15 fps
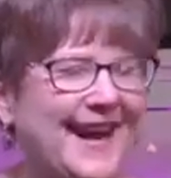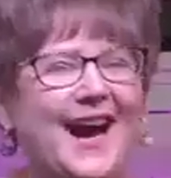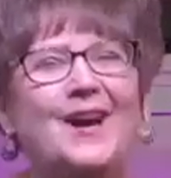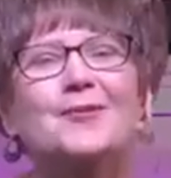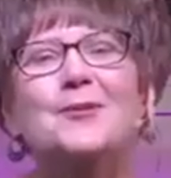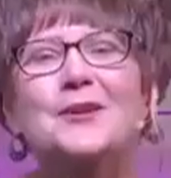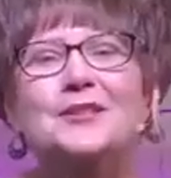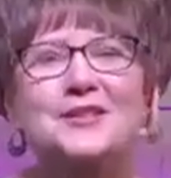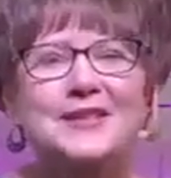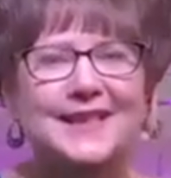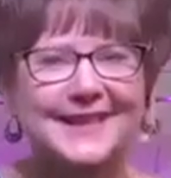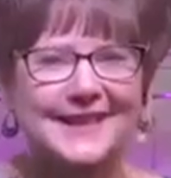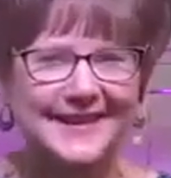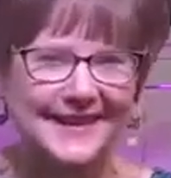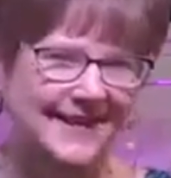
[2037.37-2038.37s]
I want you
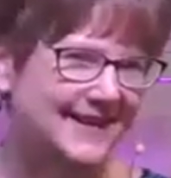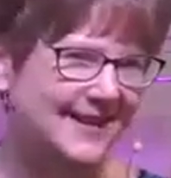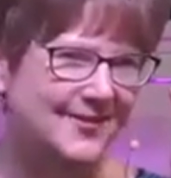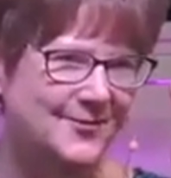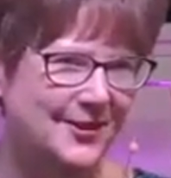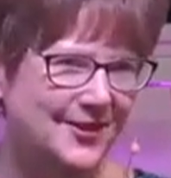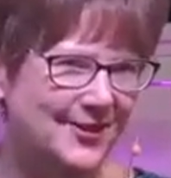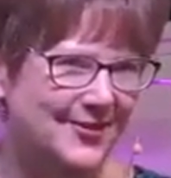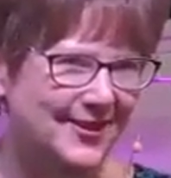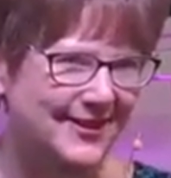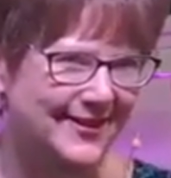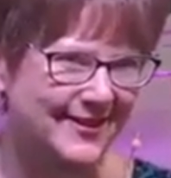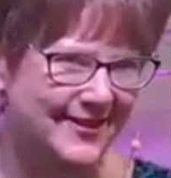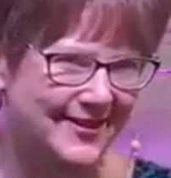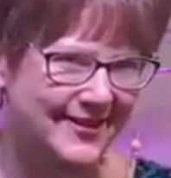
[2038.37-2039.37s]
to listen with your
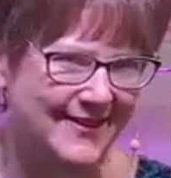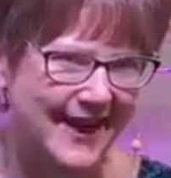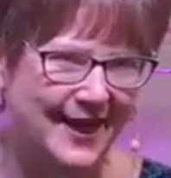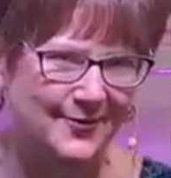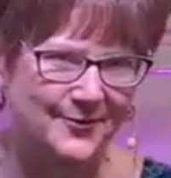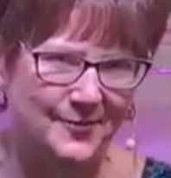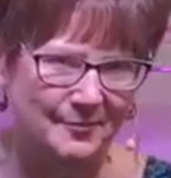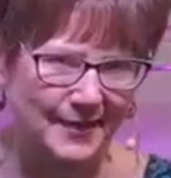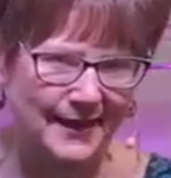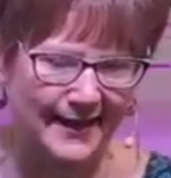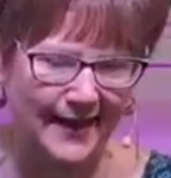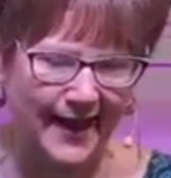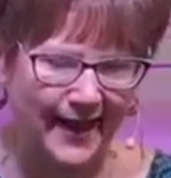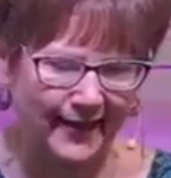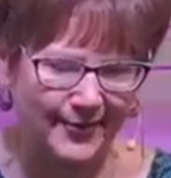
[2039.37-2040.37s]
ears and
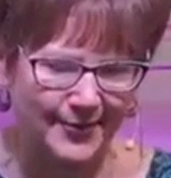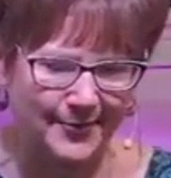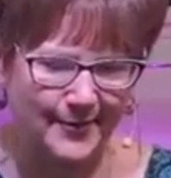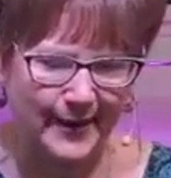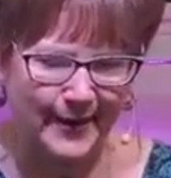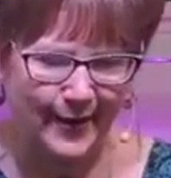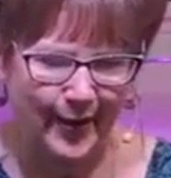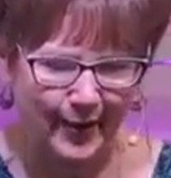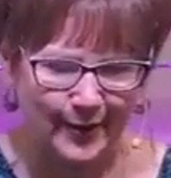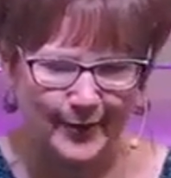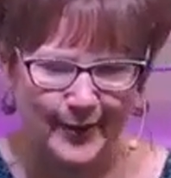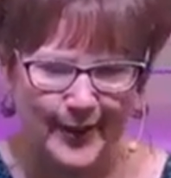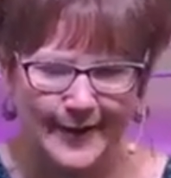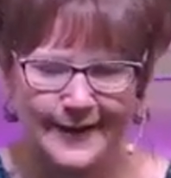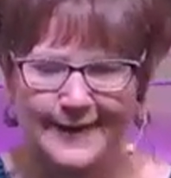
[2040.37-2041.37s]
repeat after me. Are you
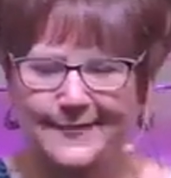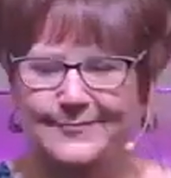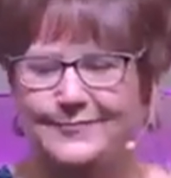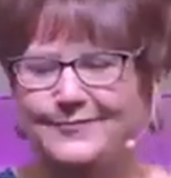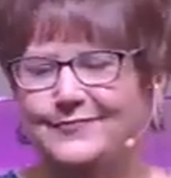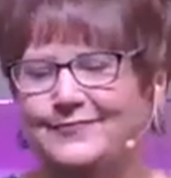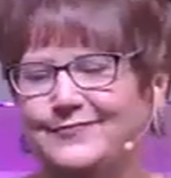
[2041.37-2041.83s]
ready?